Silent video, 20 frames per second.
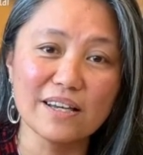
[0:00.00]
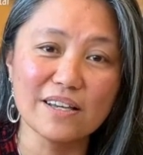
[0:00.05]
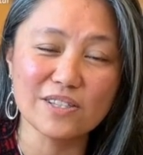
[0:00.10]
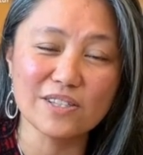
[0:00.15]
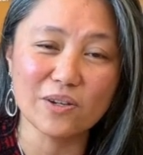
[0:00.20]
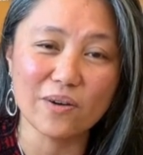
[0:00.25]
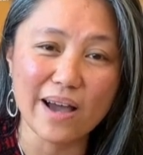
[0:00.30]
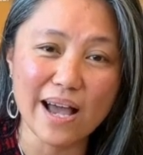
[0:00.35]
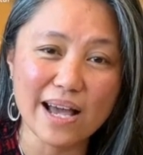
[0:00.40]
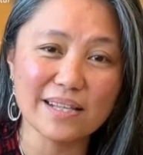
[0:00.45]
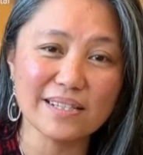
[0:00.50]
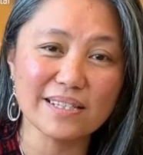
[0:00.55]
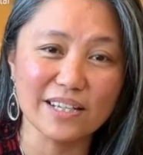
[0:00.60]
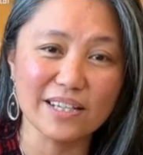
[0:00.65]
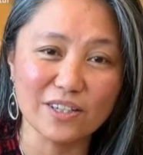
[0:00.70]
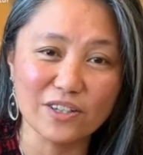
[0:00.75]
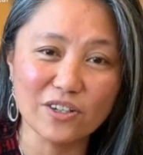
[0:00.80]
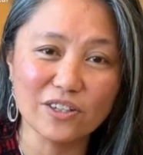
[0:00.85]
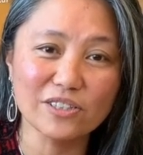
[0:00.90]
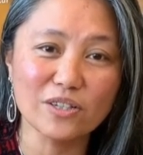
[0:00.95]
So
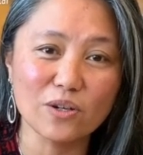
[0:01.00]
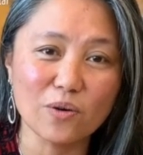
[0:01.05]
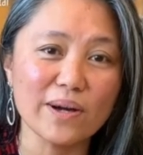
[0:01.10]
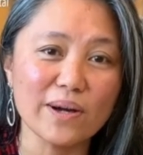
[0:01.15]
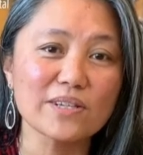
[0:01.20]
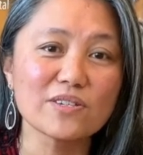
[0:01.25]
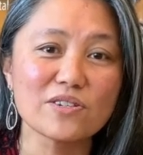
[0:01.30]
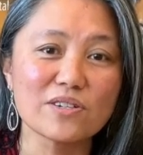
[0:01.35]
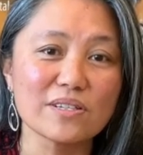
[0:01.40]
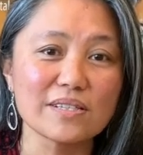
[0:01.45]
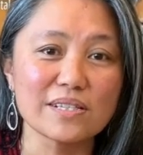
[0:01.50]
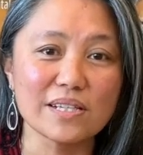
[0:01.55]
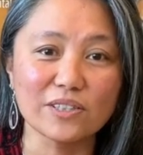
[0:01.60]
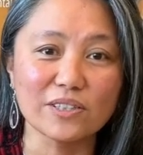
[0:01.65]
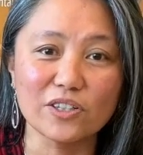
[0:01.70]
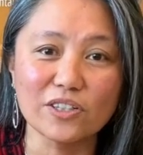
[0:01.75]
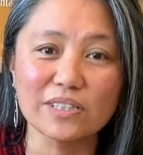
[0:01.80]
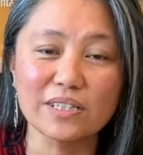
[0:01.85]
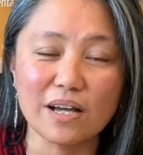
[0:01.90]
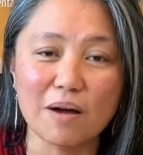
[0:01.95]
asking good questions in
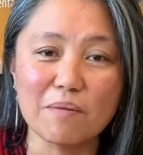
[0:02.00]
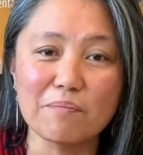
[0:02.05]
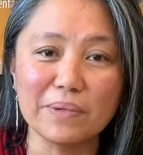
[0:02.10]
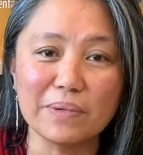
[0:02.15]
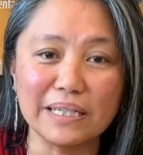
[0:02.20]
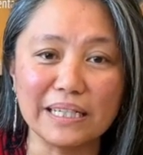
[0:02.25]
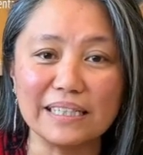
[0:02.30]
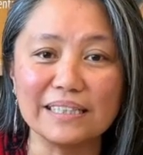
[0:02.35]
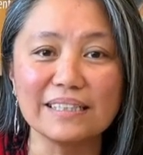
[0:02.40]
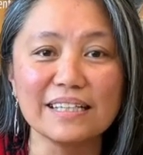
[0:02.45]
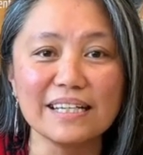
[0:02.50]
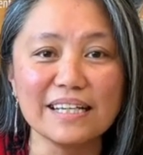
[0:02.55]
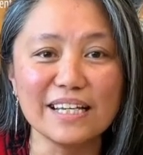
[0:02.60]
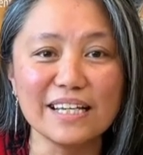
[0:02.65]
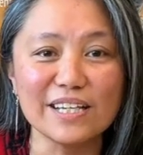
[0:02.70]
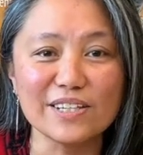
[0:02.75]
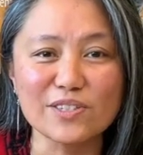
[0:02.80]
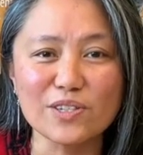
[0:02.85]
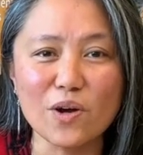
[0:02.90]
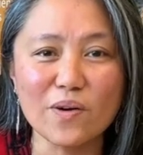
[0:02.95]
good company
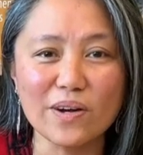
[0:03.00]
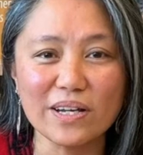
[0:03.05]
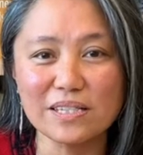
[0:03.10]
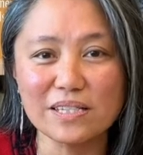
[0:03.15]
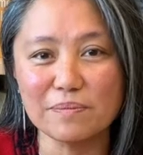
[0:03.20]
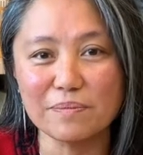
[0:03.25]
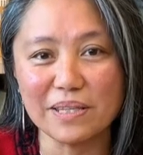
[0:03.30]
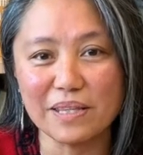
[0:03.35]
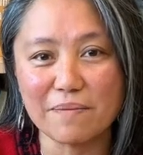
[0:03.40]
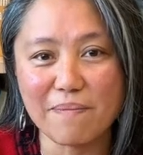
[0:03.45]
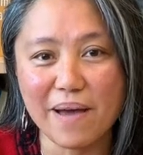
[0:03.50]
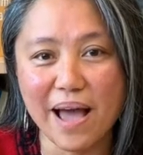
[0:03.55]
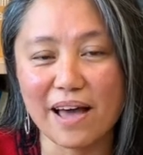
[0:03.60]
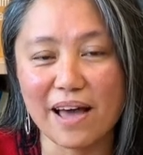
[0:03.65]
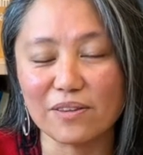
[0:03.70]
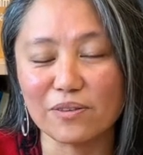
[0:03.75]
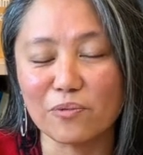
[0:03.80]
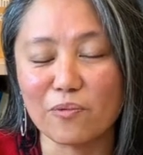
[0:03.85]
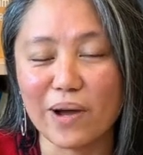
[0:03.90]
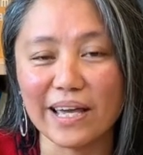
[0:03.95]
is going to be the
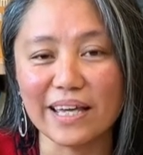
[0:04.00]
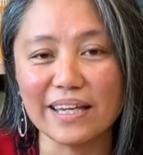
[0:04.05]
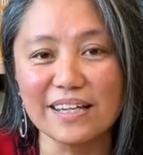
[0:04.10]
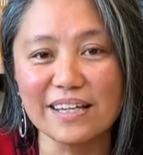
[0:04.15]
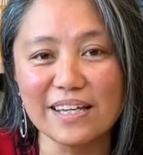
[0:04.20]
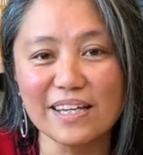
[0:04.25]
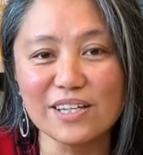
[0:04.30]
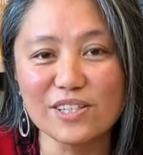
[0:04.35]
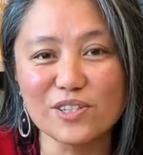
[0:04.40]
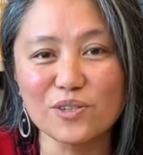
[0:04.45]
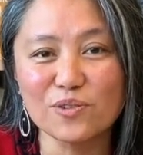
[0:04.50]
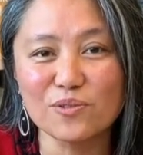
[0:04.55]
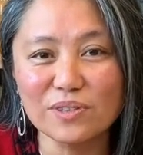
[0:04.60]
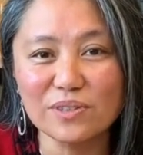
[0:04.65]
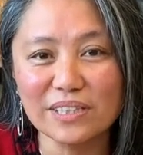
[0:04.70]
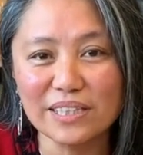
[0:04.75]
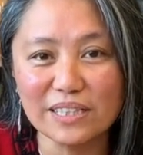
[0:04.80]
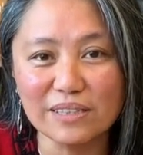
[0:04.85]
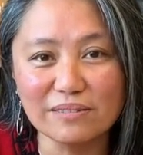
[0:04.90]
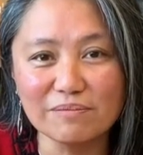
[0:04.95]
pathway to
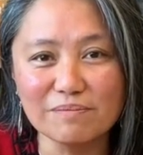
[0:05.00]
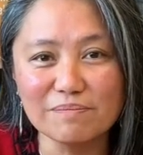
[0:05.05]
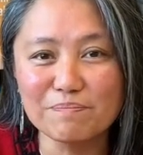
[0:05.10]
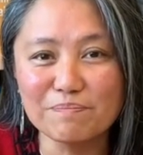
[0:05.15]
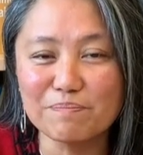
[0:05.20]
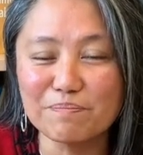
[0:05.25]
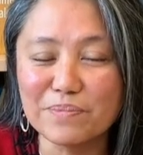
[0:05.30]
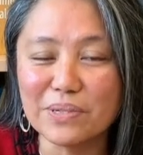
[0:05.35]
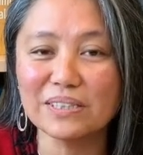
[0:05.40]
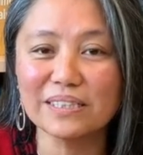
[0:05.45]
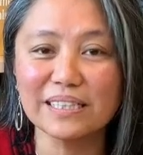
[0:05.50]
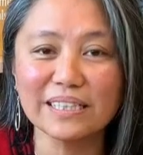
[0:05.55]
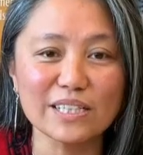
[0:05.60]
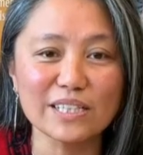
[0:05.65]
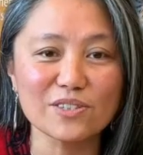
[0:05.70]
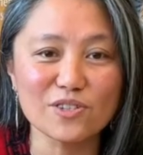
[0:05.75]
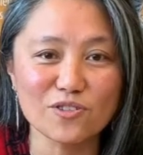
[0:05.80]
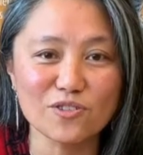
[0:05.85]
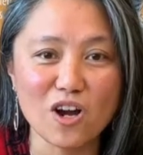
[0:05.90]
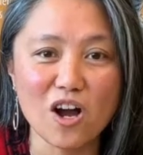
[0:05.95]
really building
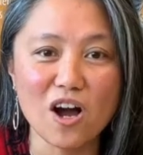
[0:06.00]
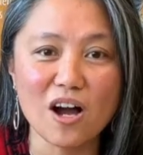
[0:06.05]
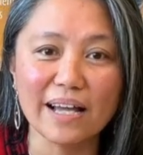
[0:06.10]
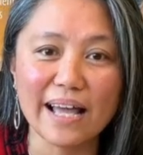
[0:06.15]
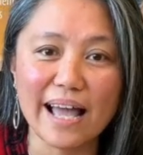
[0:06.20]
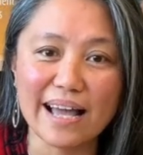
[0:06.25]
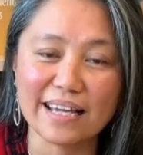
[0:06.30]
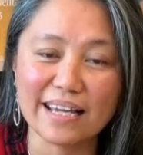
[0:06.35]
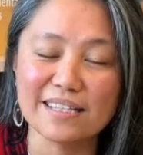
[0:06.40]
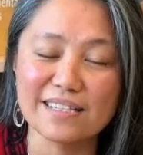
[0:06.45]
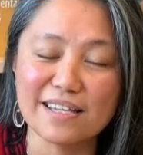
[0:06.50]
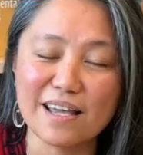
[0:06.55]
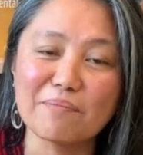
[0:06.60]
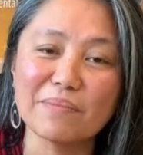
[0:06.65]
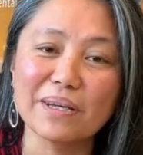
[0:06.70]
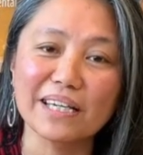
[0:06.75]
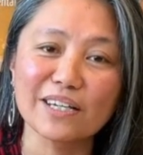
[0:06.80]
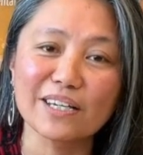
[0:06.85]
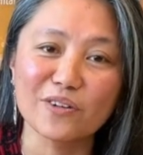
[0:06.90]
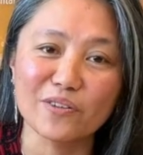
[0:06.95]
a strong
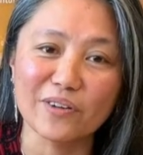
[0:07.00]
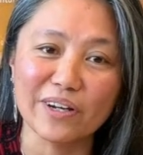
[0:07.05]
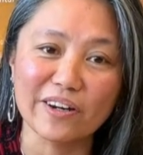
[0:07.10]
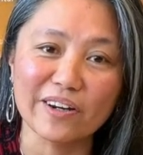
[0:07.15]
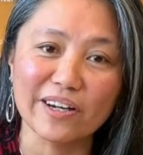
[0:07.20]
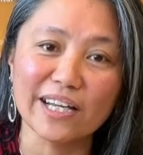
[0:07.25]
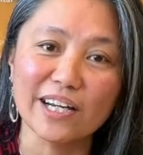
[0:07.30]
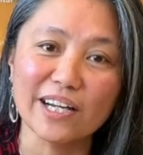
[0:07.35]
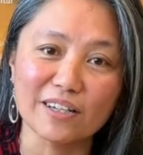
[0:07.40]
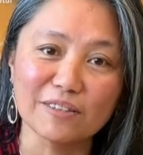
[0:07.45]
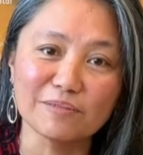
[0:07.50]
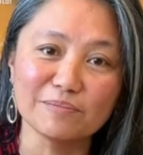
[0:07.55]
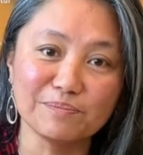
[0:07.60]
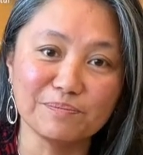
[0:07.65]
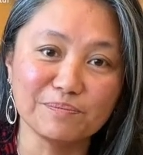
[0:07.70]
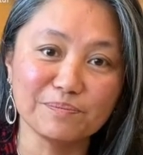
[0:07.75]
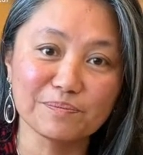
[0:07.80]
academic career here.